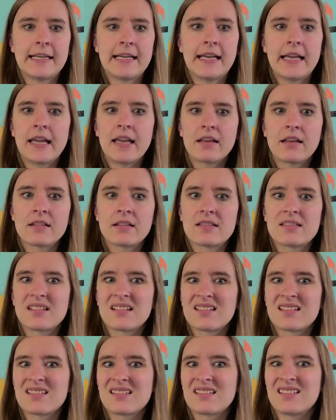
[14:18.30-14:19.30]
and
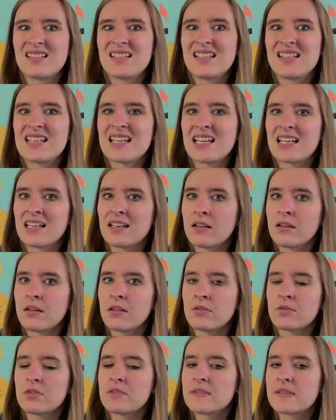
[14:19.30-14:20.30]

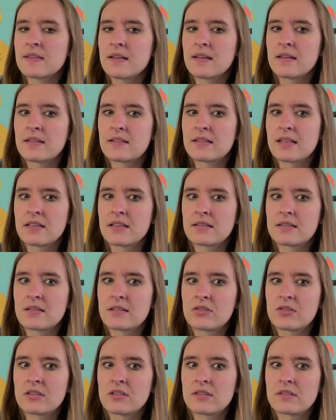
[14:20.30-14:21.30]
6,910
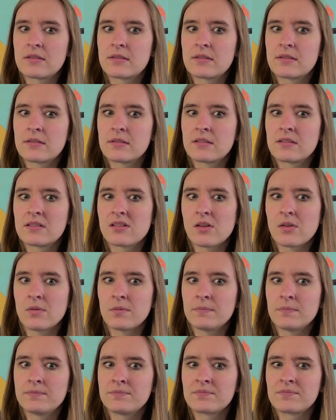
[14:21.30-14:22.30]
stitches. So
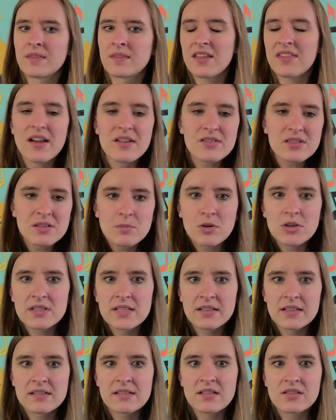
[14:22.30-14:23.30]
1,000 more
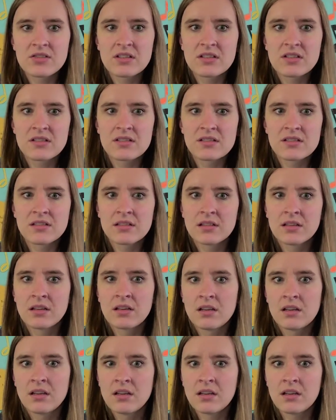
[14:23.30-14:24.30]
10 stitches,
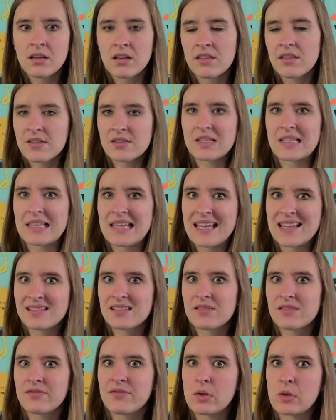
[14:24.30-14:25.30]
1,000 less
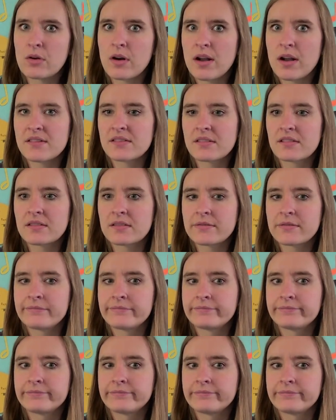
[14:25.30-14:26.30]
full crosses
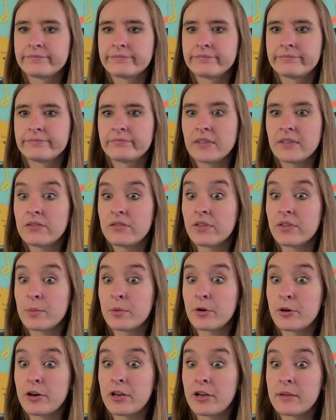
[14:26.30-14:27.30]
in
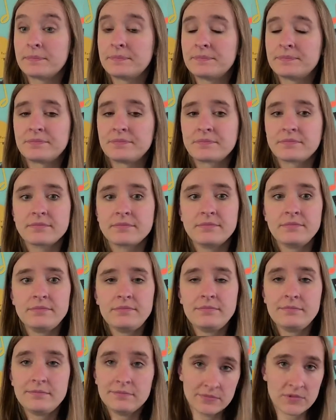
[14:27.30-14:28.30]
February.
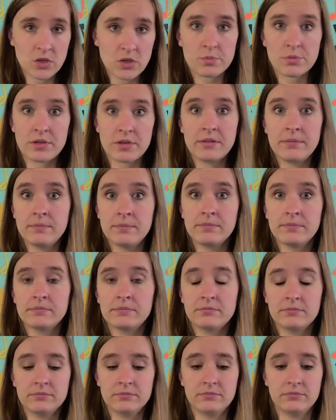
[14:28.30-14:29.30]
So
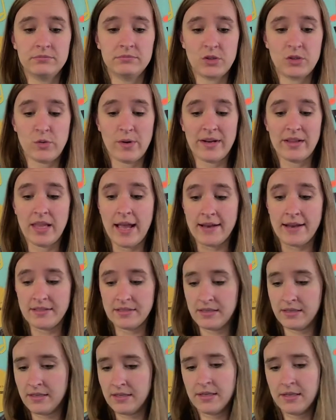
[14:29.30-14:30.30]
quite a lot.
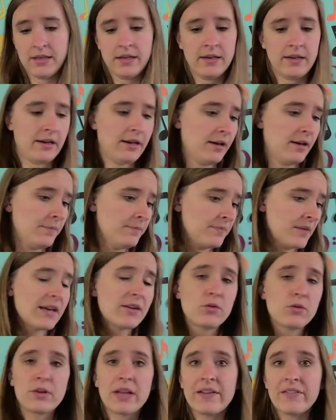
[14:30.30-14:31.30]
I
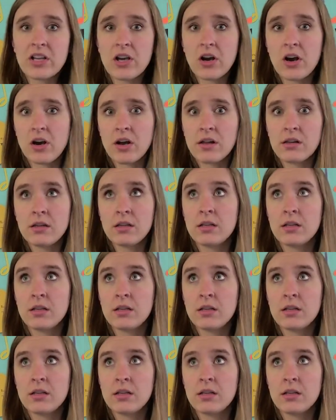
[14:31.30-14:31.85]
don't have any haul.